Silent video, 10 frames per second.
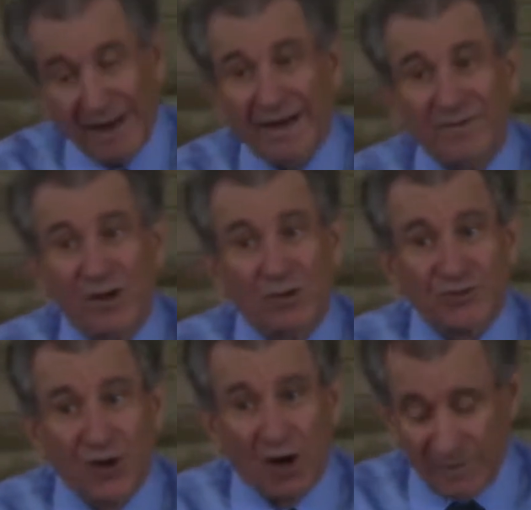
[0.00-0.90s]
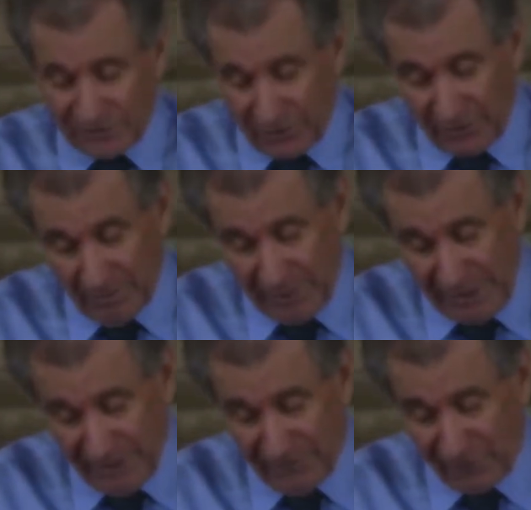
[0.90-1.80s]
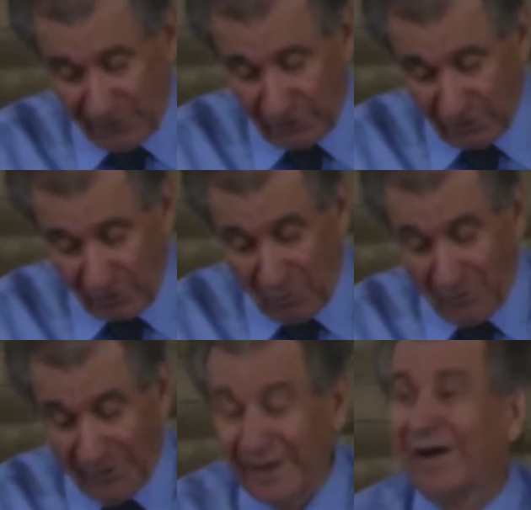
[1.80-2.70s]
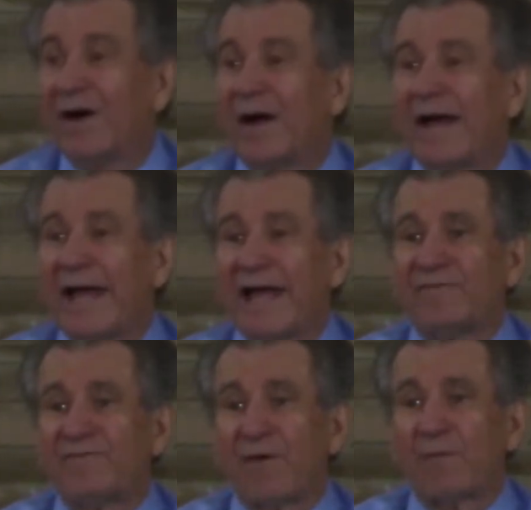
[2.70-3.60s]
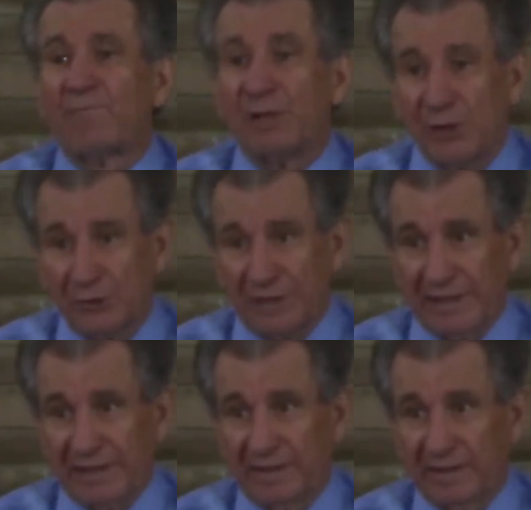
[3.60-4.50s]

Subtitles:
and those garments are to be for glory and for beauty.